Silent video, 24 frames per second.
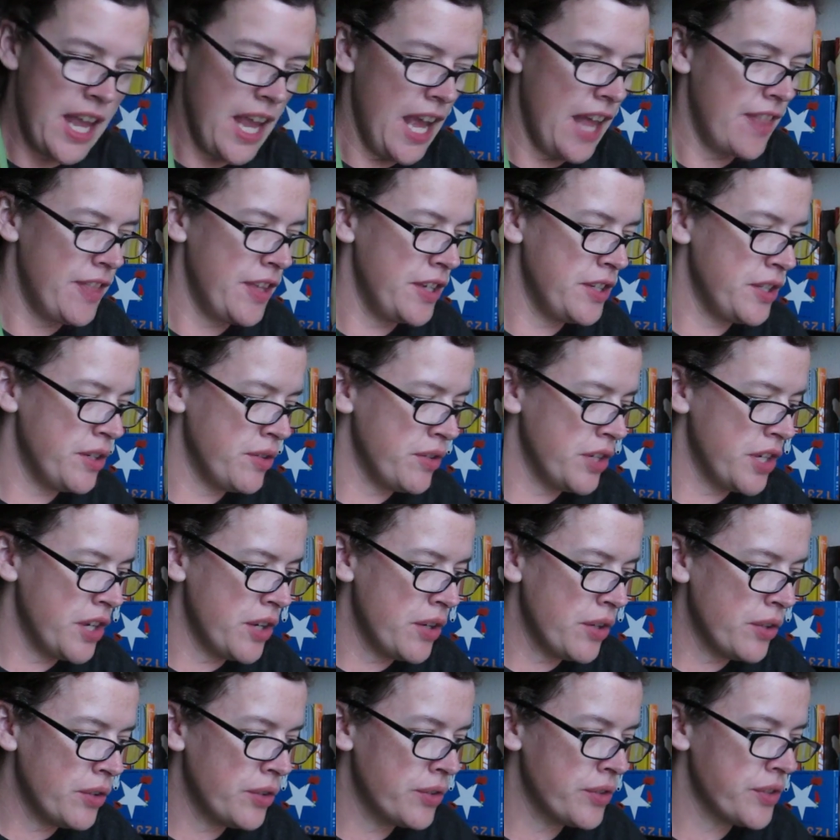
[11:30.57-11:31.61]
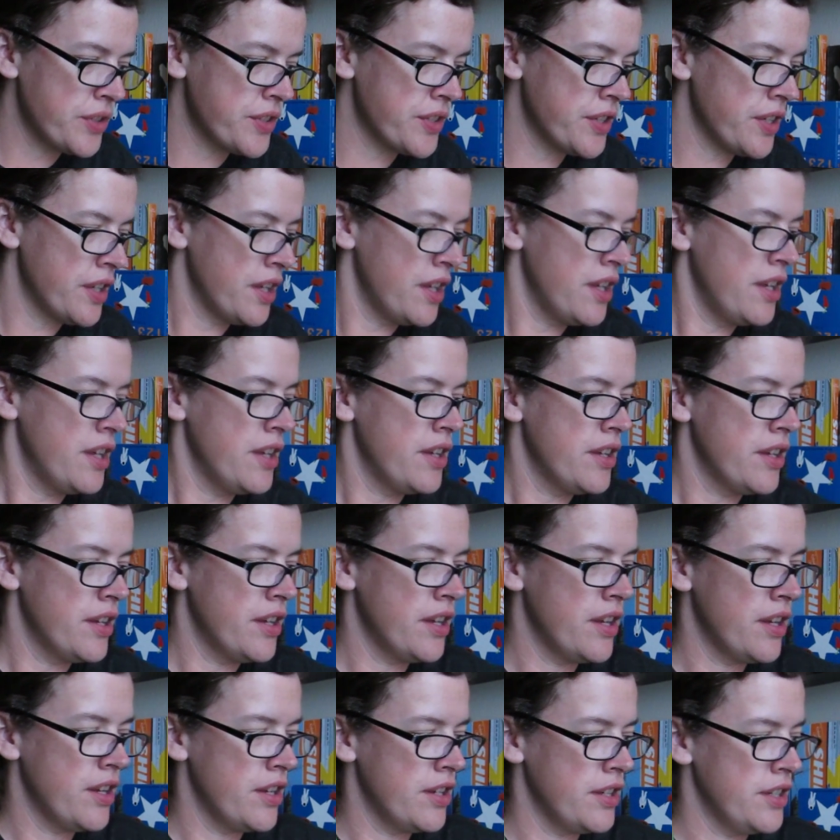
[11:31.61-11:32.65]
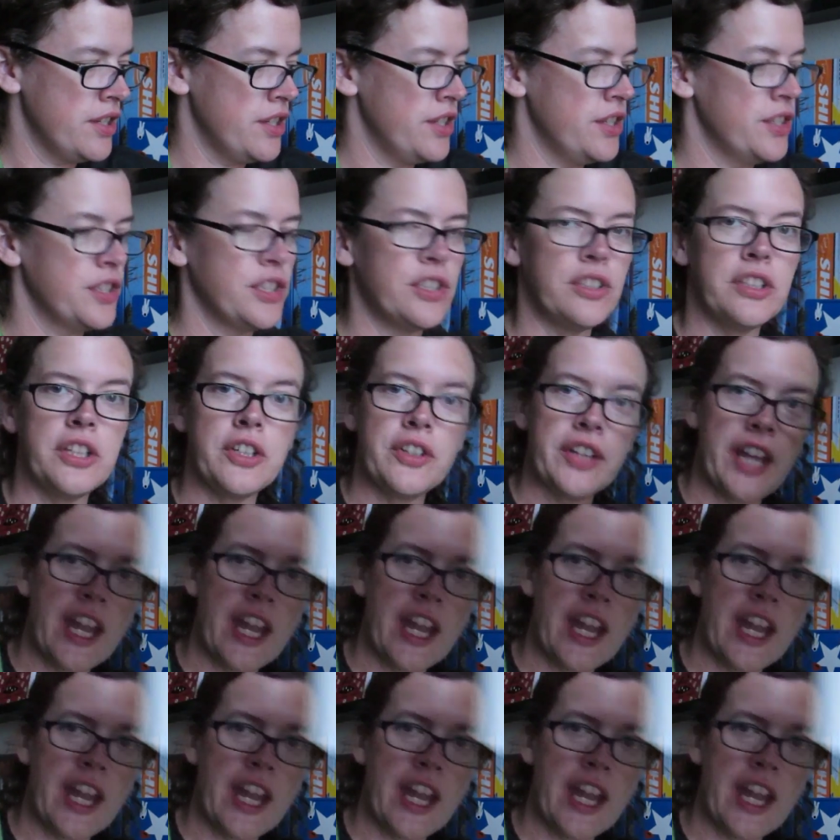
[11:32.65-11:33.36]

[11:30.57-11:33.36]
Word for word: and then you use your little